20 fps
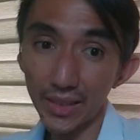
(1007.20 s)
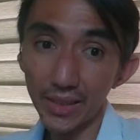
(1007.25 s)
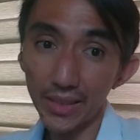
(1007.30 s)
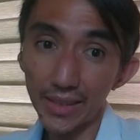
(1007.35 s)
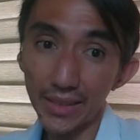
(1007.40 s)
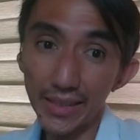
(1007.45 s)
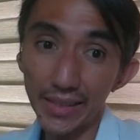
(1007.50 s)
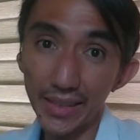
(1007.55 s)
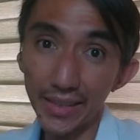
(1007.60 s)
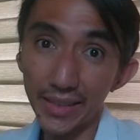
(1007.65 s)

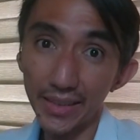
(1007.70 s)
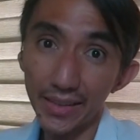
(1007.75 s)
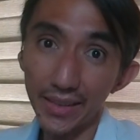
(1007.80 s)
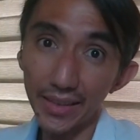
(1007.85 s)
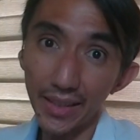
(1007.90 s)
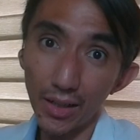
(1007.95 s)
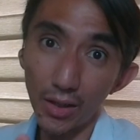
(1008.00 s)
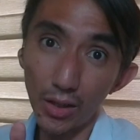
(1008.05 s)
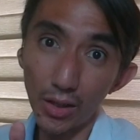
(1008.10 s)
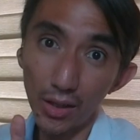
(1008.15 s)
it
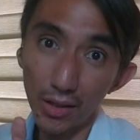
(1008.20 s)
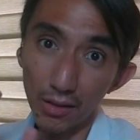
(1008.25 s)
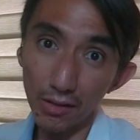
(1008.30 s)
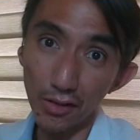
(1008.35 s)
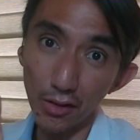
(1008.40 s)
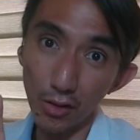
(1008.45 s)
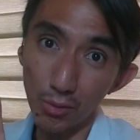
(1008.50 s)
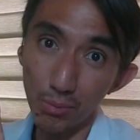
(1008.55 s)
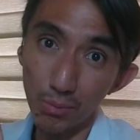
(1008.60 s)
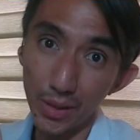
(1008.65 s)

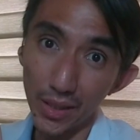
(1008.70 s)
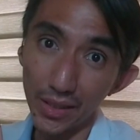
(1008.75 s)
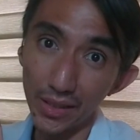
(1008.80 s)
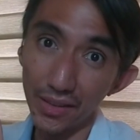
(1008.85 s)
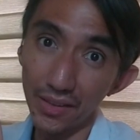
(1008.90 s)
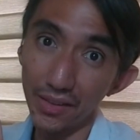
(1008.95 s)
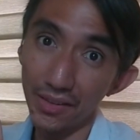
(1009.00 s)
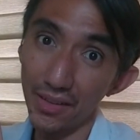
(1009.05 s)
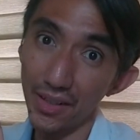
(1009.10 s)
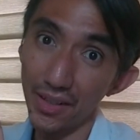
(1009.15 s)
also
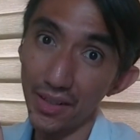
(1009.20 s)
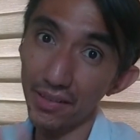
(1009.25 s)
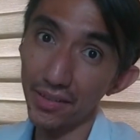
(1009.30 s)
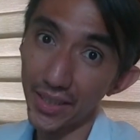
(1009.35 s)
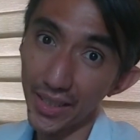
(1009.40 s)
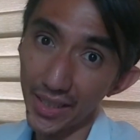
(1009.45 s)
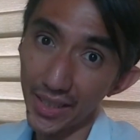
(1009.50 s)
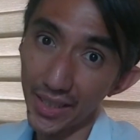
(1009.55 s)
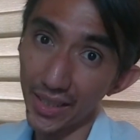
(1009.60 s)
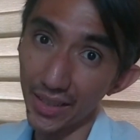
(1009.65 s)
burns the
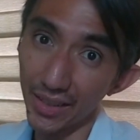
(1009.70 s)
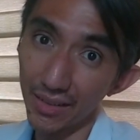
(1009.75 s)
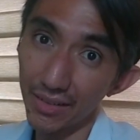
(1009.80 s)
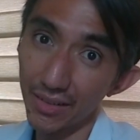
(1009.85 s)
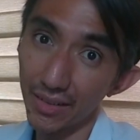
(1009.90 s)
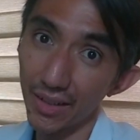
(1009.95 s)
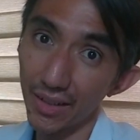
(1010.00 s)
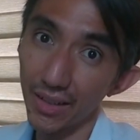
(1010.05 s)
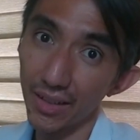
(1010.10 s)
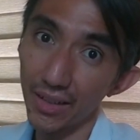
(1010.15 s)
skin.
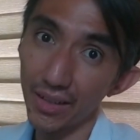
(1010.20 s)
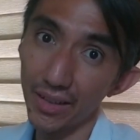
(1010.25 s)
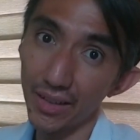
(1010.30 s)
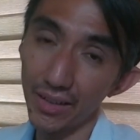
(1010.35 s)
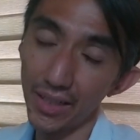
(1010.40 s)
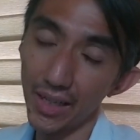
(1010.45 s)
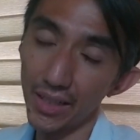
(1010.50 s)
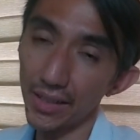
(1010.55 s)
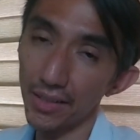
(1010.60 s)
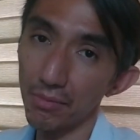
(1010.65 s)

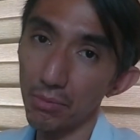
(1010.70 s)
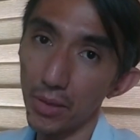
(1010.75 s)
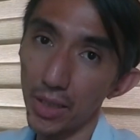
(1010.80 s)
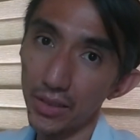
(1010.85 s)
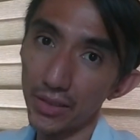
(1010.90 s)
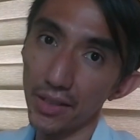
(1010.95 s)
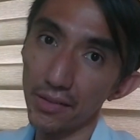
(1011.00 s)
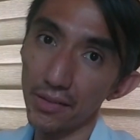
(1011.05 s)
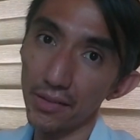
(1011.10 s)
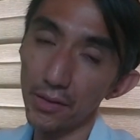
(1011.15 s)
Not as
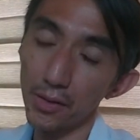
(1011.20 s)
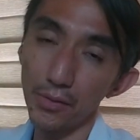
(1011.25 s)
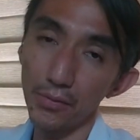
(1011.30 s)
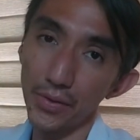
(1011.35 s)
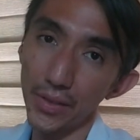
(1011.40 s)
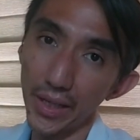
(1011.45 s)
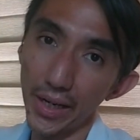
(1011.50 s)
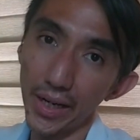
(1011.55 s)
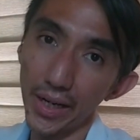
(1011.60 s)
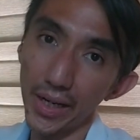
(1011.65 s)
much as
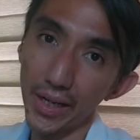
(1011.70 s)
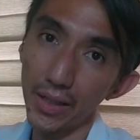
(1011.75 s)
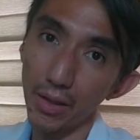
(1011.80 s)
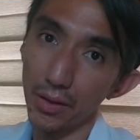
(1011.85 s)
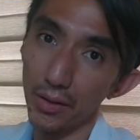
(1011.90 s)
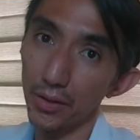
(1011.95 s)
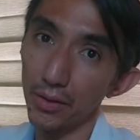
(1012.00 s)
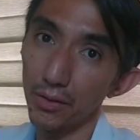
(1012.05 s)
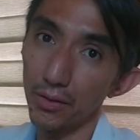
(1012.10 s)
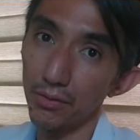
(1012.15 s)
UVA or
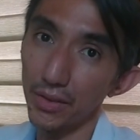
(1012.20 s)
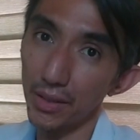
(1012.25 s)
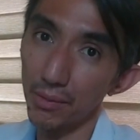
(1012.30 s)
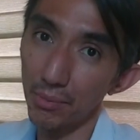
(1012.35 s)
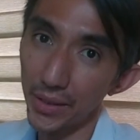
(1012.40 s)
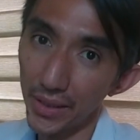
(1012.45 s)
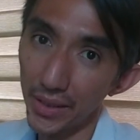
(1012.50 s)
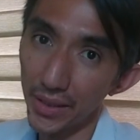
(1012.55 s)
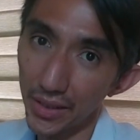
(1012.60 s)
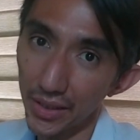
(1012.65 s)

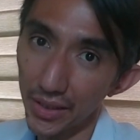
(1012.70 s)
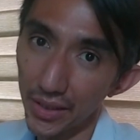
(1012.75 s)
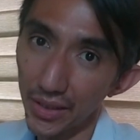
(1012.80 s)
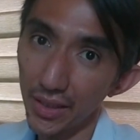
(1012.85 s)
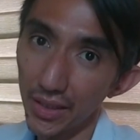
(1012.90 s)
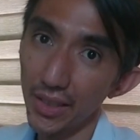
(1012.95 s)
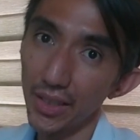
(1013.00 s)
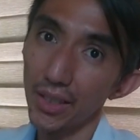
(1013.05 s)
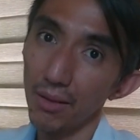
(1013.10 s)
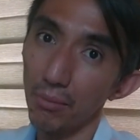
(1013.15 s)
UVB,
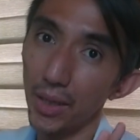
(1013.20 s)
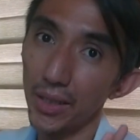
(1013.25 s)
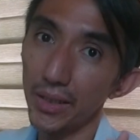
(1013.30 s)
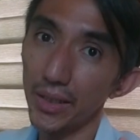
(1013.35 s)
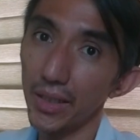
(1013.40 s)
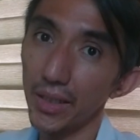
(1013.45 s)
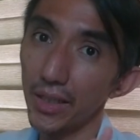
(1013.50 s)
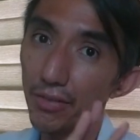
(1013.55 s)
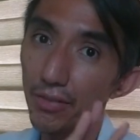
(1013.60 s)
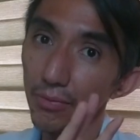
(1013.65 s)
but
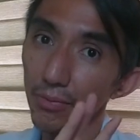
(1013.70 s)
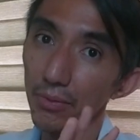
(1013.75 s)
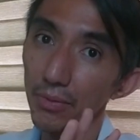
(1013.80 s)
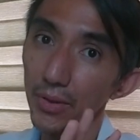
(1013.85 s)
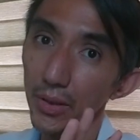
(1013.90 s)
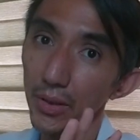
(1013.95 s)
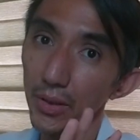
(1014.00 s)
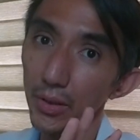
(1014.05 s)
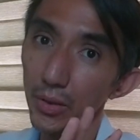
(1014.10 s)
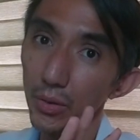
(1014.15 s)
if
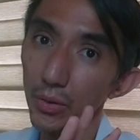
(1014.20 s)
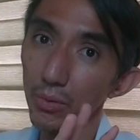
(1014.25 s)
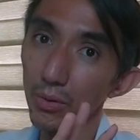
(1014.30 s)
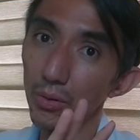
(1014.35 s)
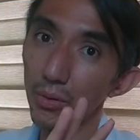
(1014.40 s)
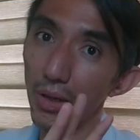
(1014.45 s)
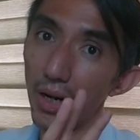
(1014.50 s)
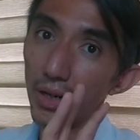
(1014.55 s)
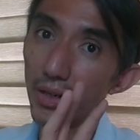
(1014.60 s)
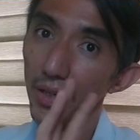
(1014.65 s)

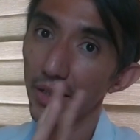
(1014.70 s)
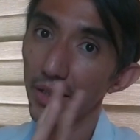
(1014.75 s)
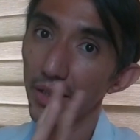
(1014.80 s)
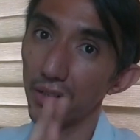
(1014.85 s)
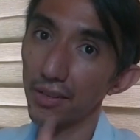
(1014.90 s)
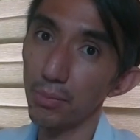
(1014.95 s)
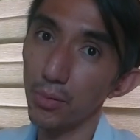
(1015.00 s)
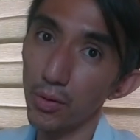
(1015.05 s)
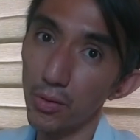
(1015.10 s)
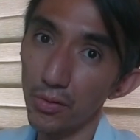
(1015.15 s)
you are
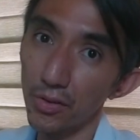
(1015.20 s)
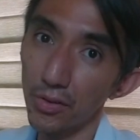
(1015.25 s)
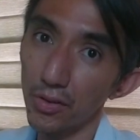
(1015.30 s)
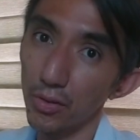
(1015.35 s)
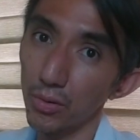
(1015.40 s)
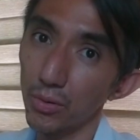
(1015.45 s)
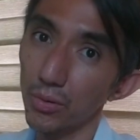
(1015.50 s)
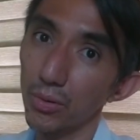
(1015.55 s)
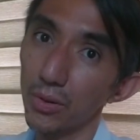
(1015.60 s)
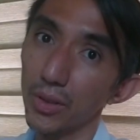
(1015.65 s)
exposed
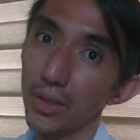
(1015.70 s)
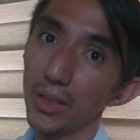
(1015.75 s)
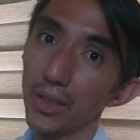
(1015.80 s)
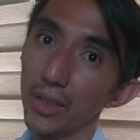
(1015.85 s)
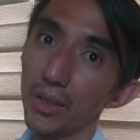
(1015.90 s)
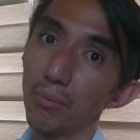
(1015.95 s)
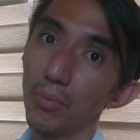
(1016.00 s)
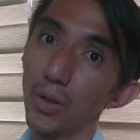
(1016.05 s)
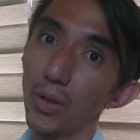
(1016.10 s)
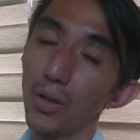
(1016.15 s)
to
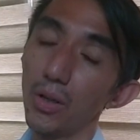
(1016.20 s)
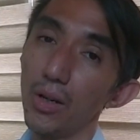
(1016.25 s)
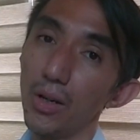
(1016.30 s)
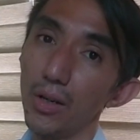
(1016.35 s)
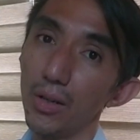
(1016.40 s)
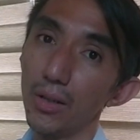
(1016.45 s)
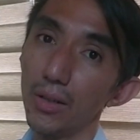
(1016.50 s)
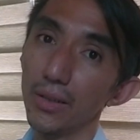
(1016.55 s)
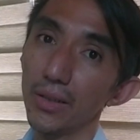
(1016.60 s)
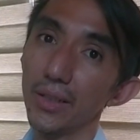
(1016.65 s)

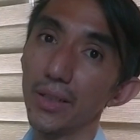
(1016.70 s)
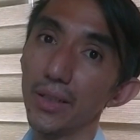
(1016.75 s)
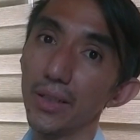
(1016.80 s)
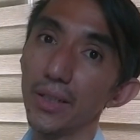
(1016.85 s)
prolonged